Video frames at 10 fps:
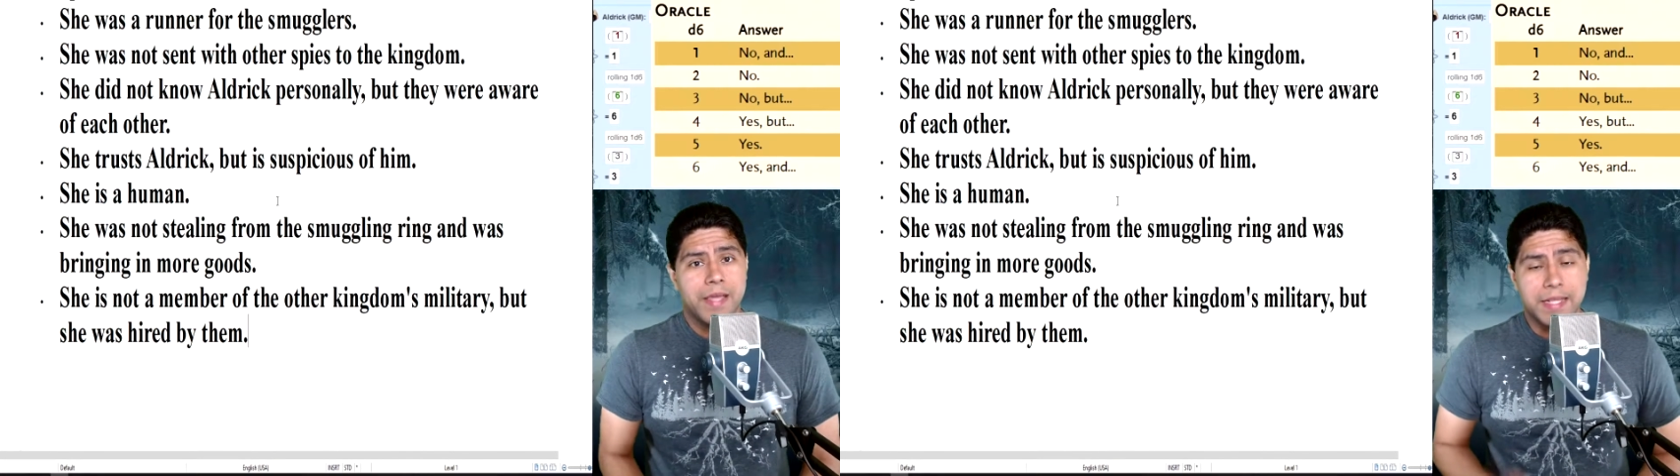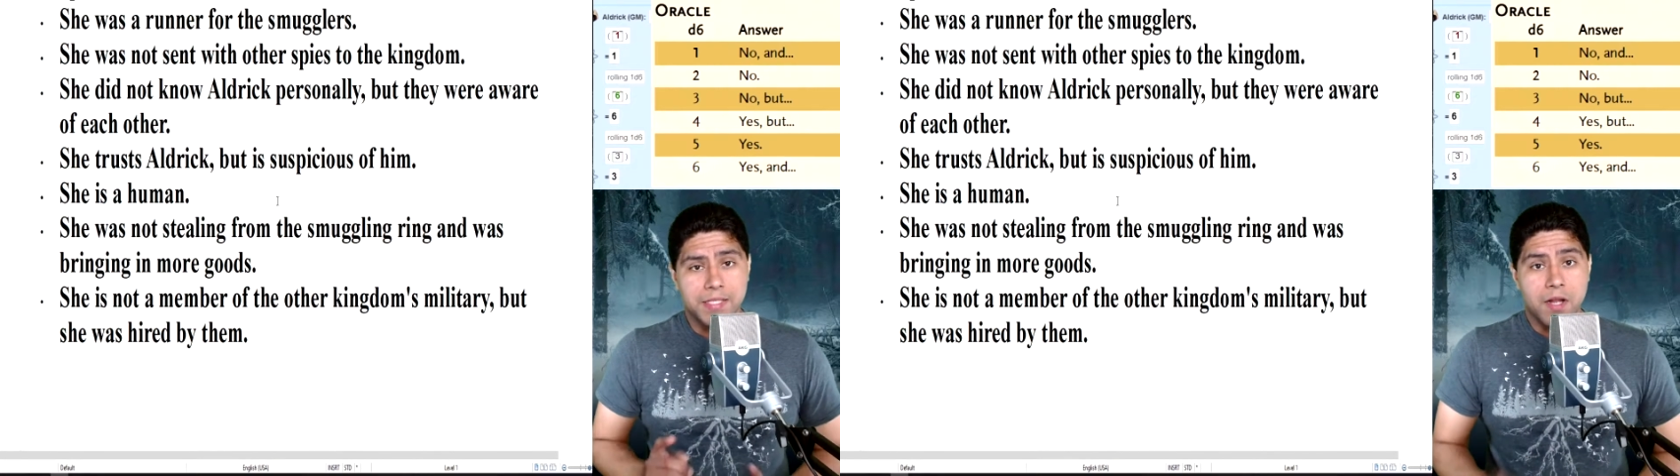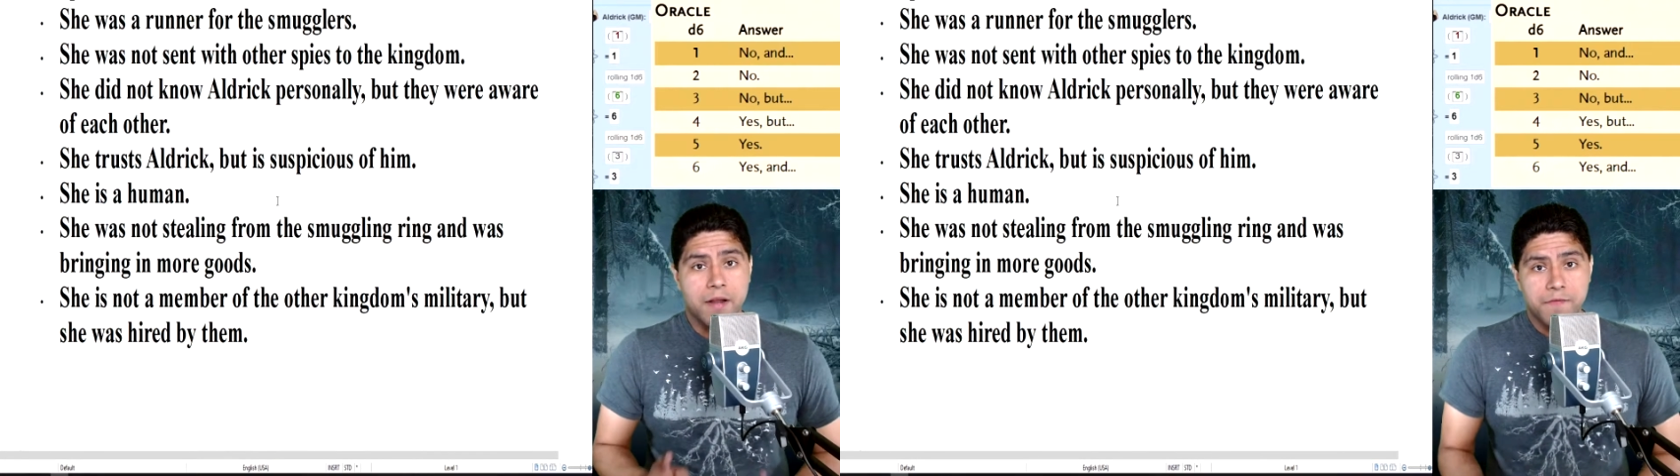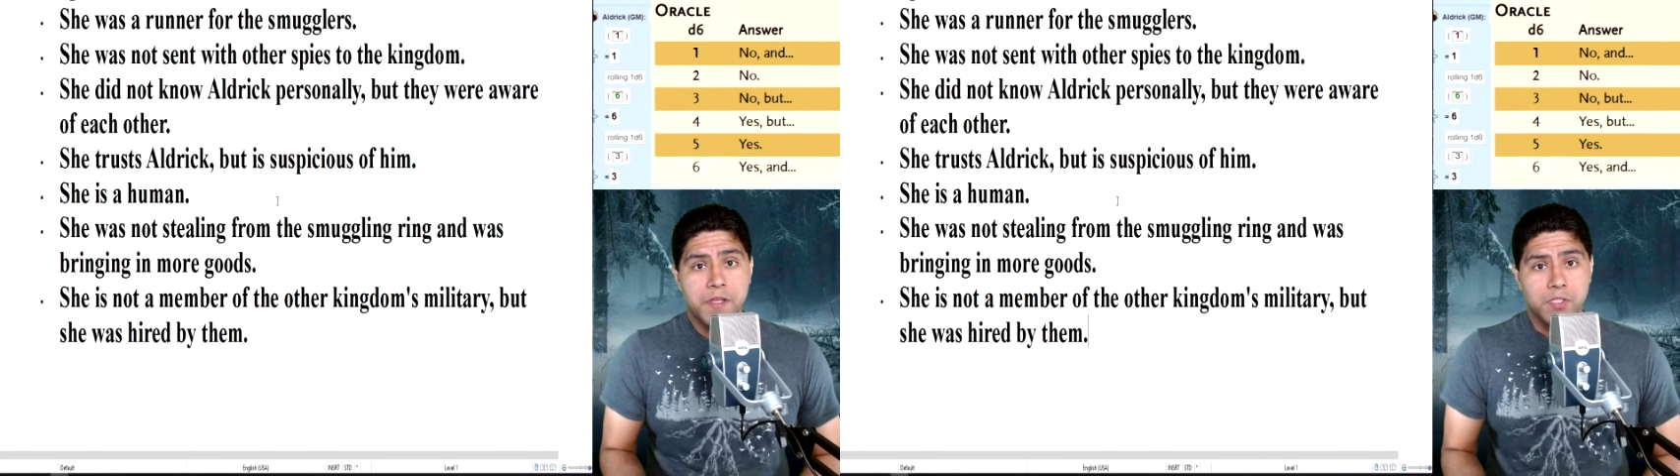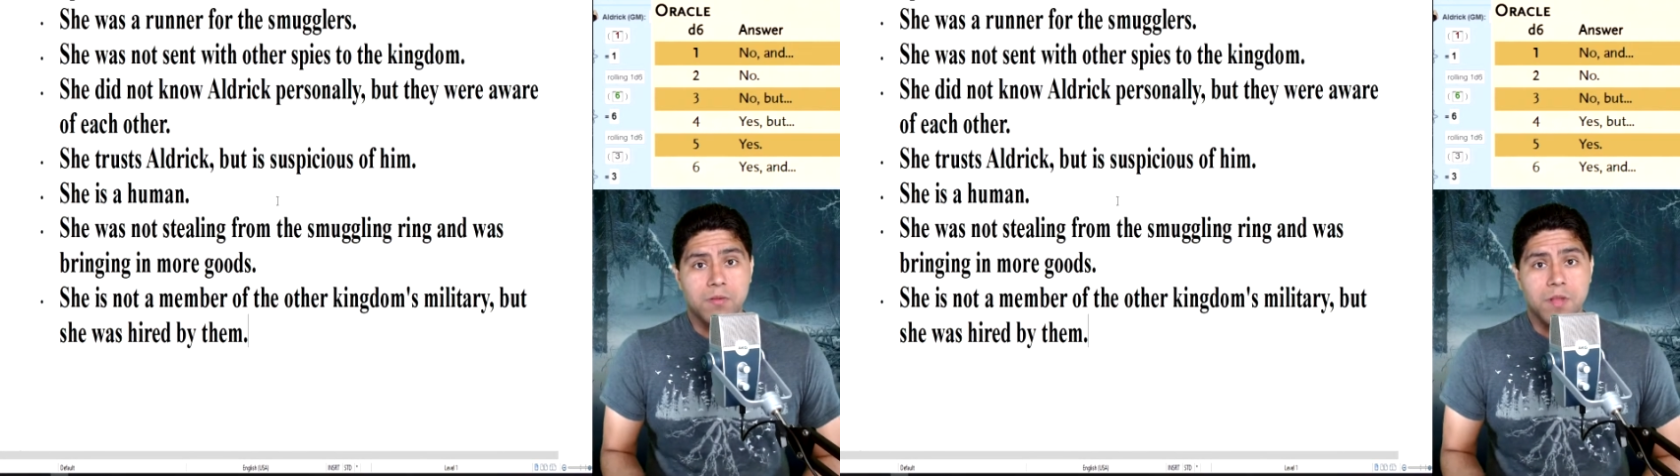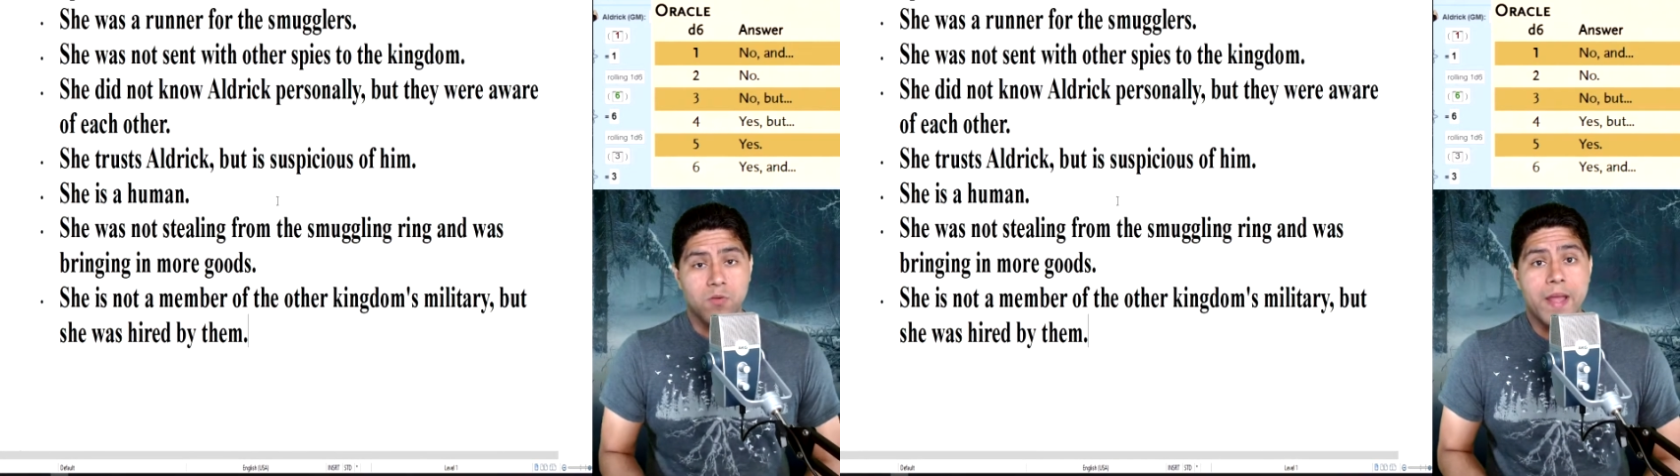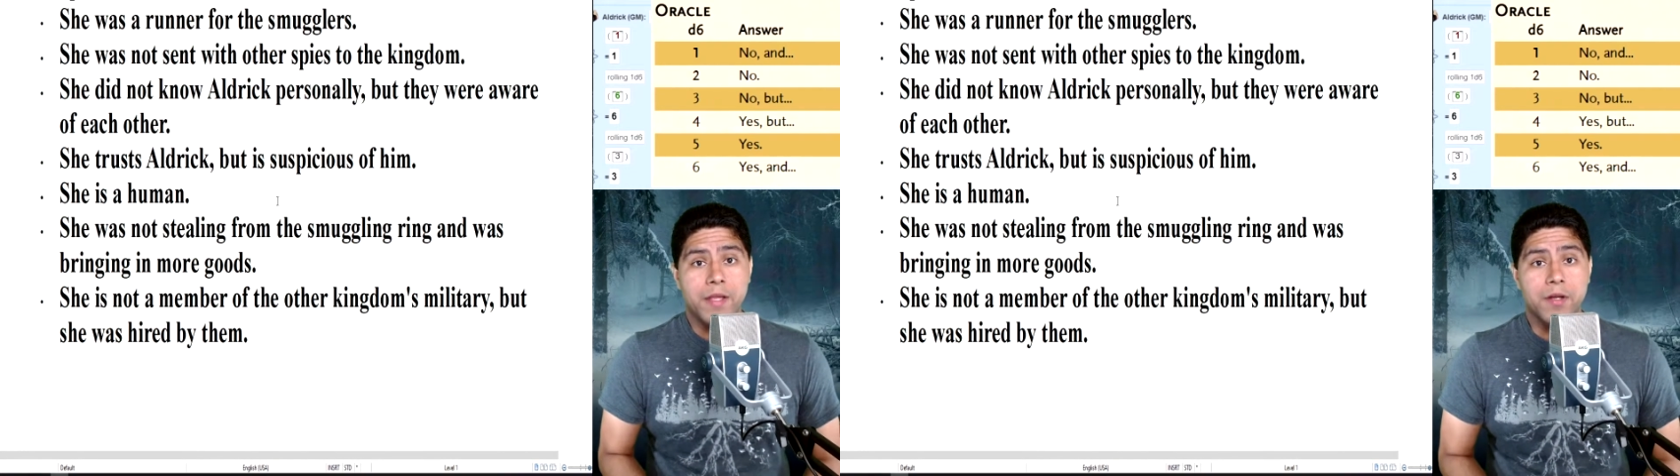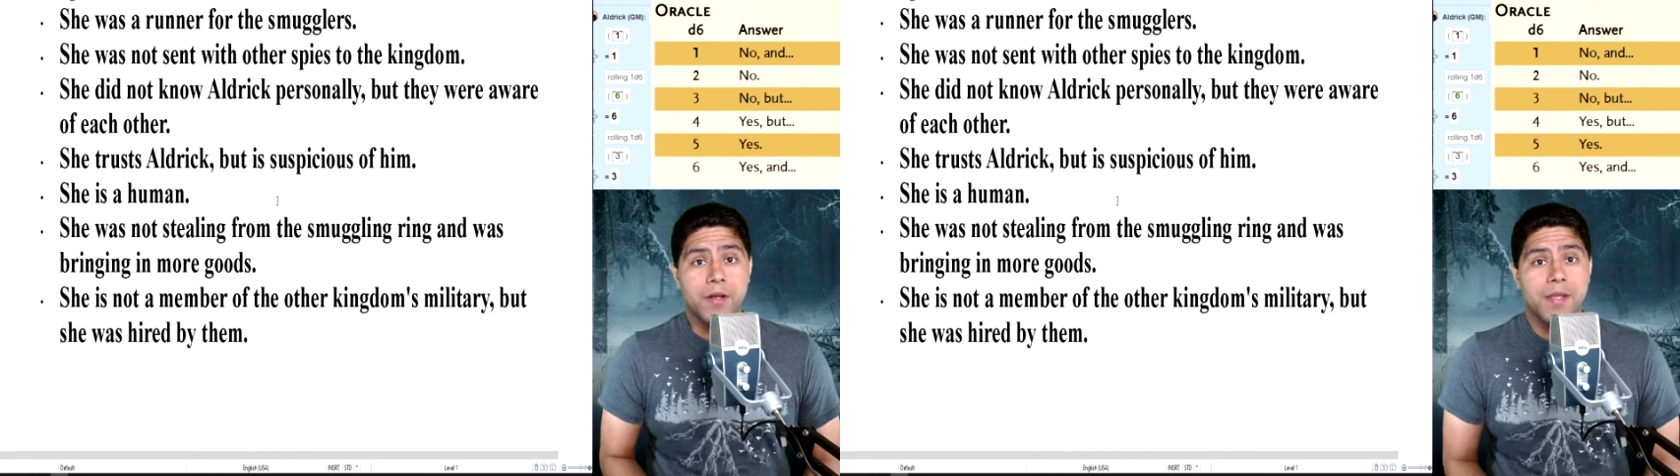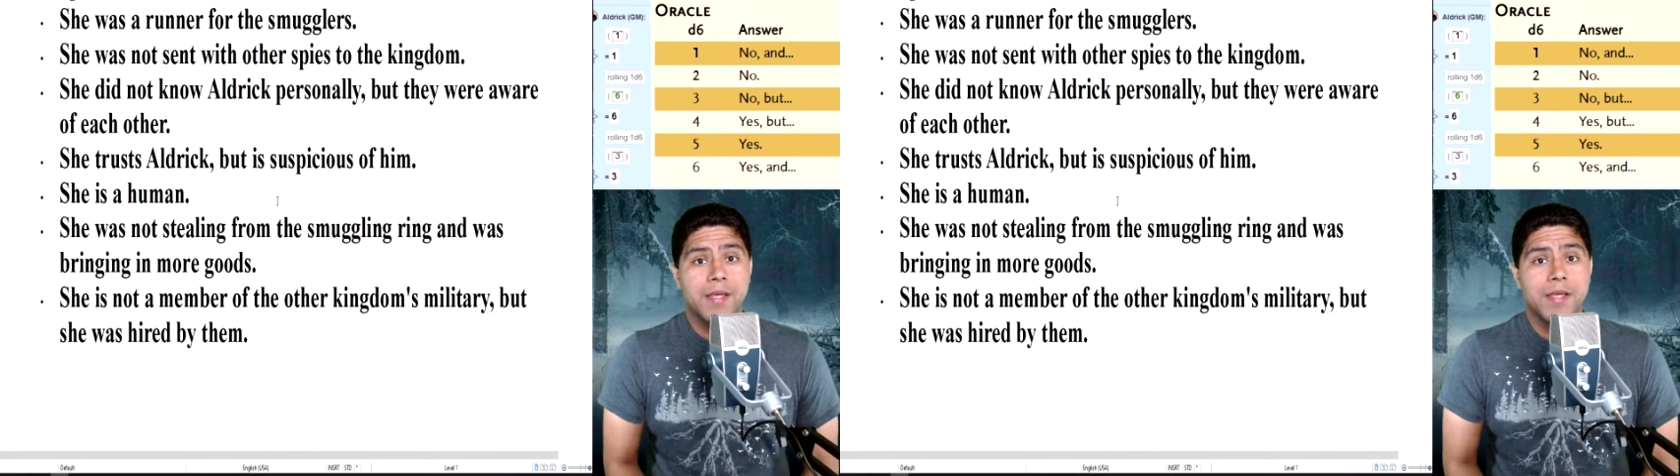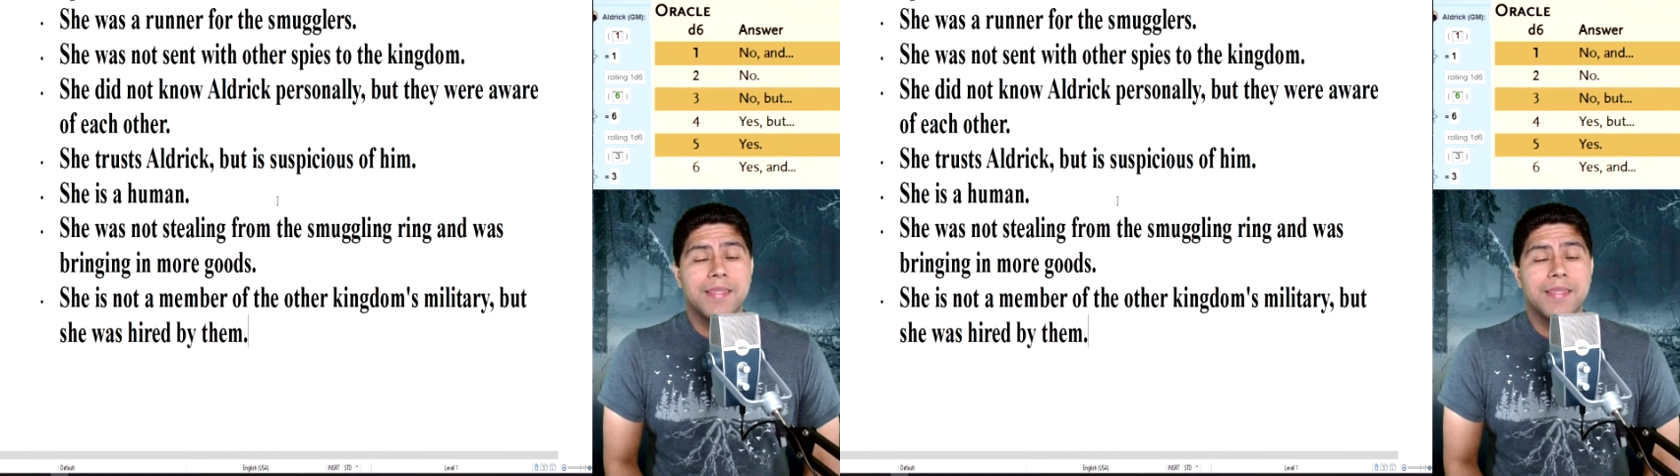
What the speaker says: It's not official on record.